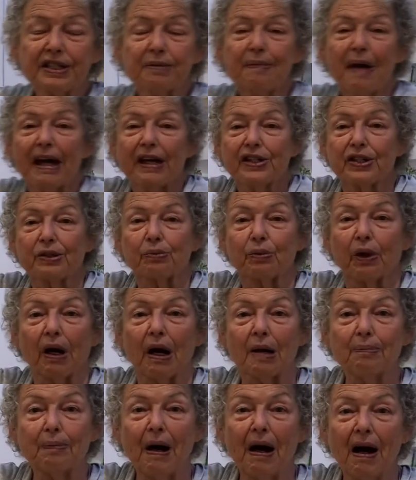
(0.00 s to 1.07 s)
imagine we're
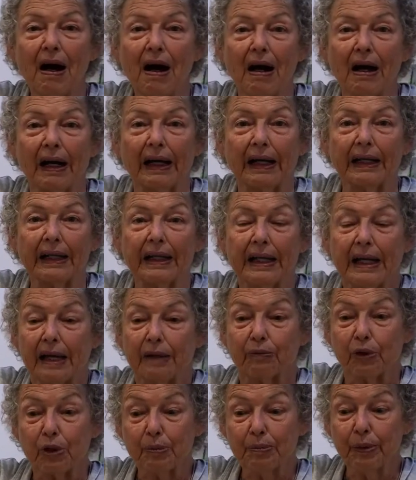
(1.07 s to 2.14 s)
up high,
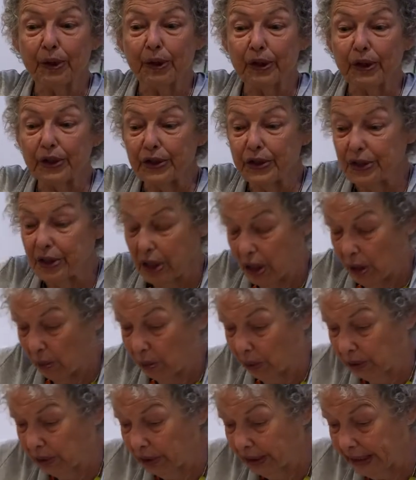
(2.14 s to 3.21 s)
we're birds, we're
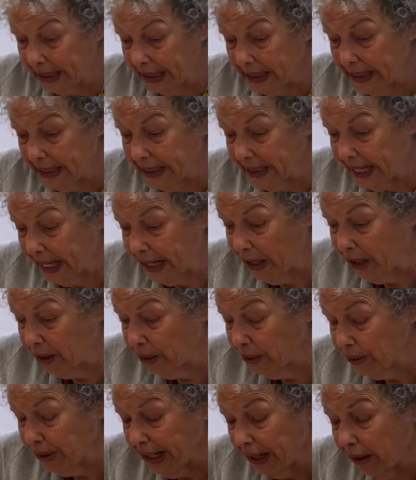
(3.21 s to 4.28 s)
looking
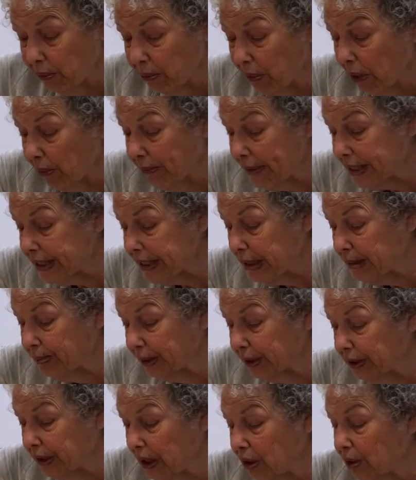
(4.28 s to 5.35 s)
down at what we see
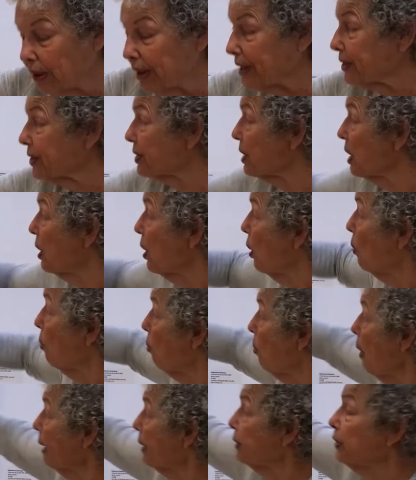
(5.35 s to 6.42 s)
below us.
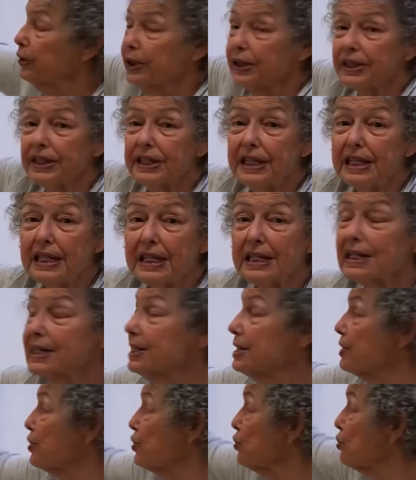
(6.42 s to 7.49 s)
What could
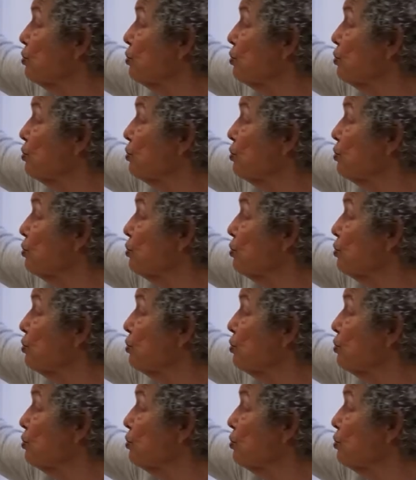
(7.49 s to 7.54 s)
these